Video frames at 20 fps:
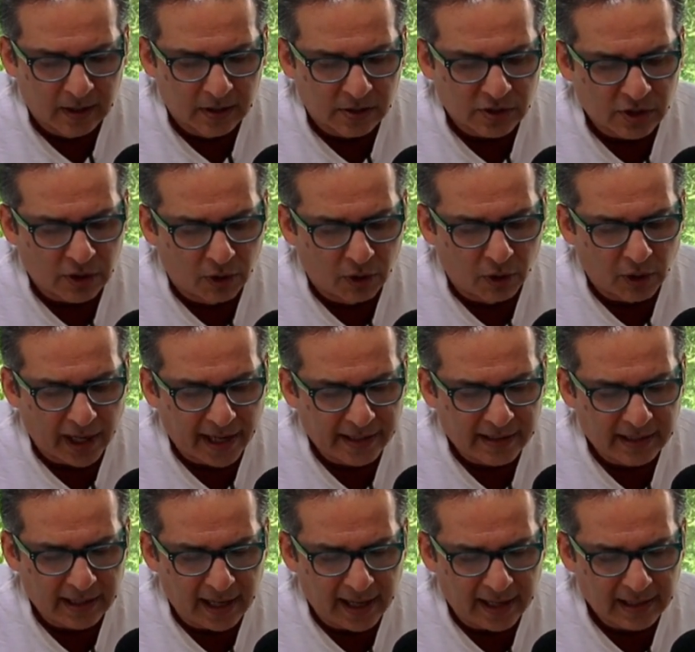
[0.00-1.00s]
So,
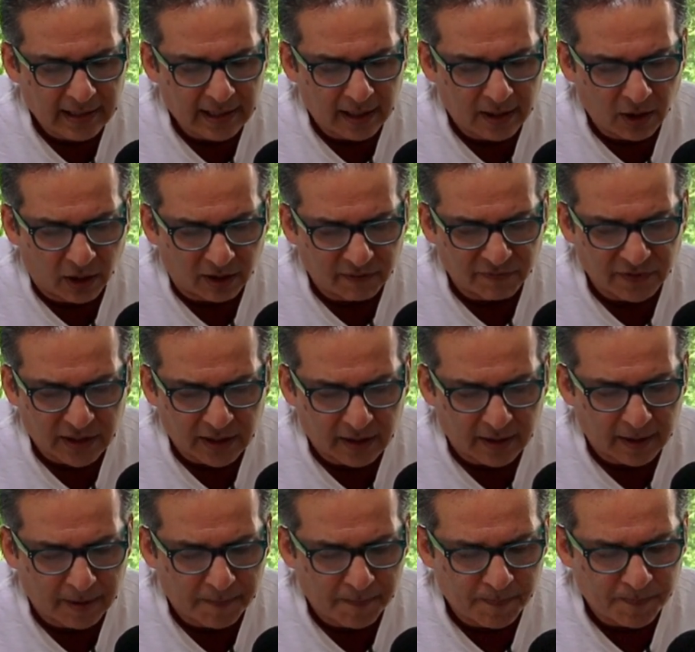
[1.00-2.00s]
and a lot of
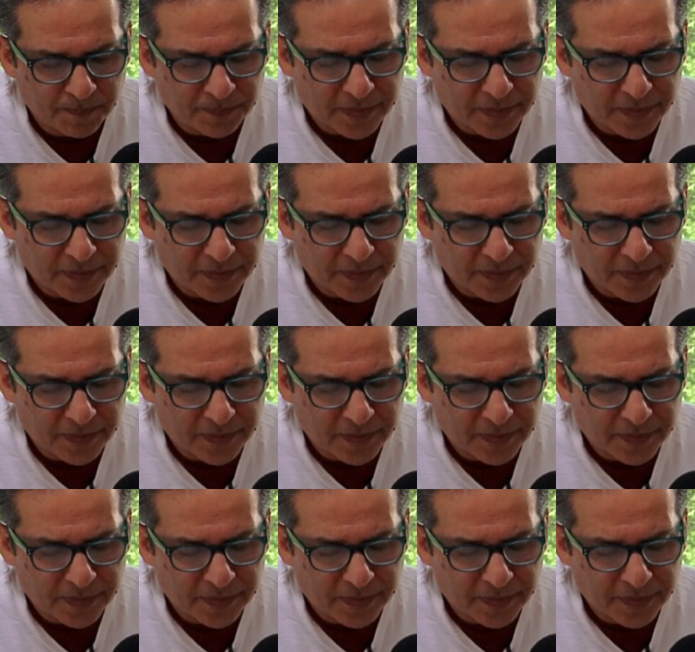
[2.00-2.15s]
the